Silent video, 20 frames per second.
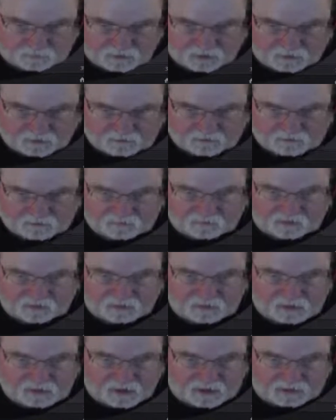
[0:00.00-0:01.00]
I
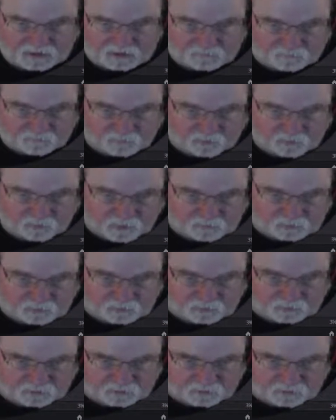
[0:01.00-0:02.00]
think I can
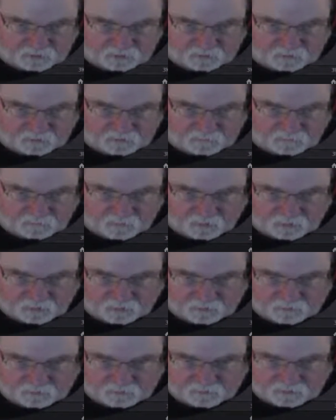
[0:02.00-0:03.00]
probably get rid of
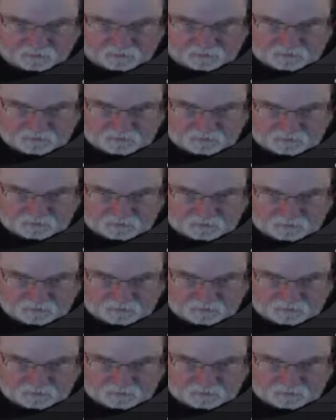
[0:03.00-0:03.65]
all this